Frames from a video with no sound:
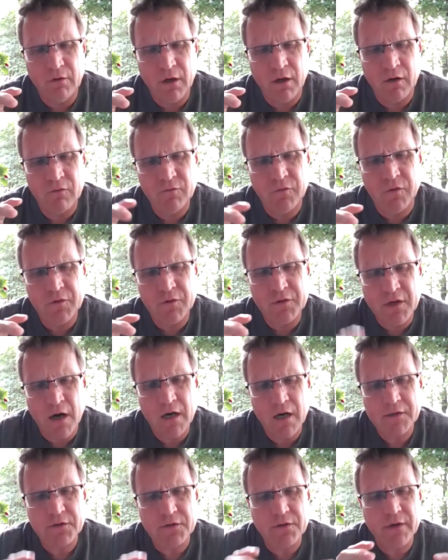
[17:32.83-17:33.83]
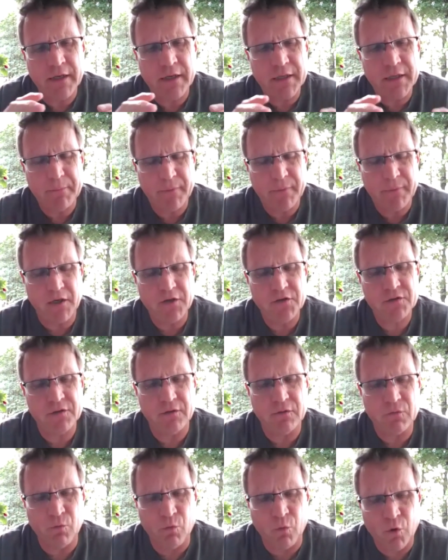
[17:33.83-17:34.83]
of the doctor and the
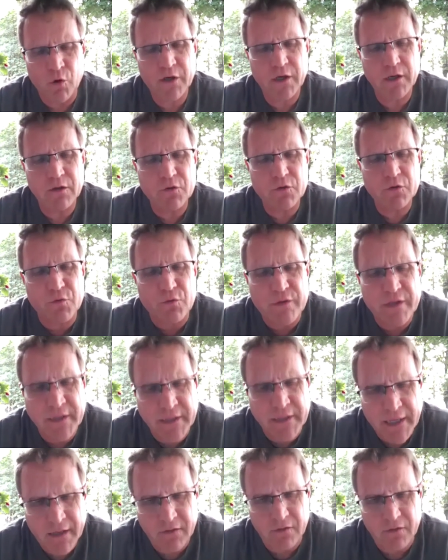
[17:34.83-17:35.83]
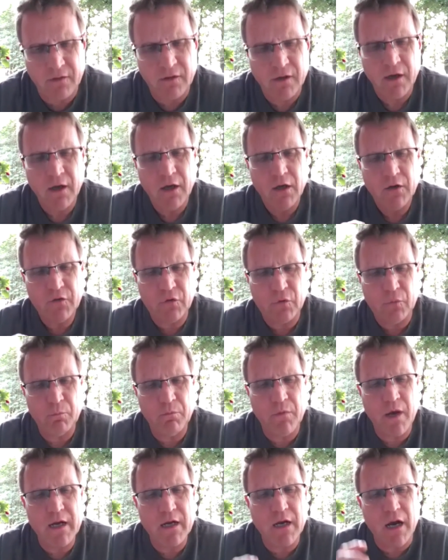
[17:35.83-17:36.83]
patient working together to
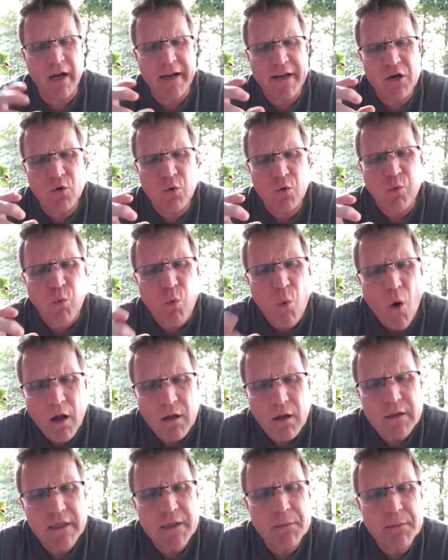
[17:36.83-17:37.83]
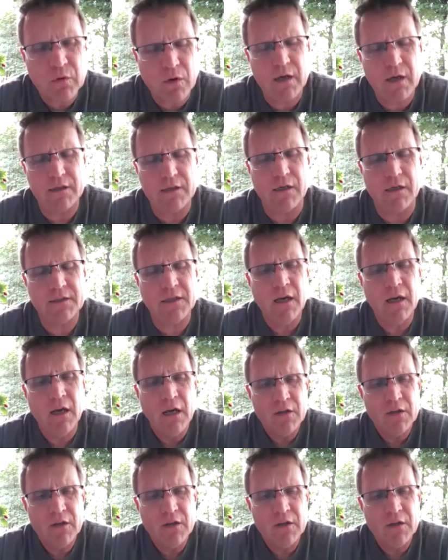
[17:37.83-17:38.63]
make a quality product,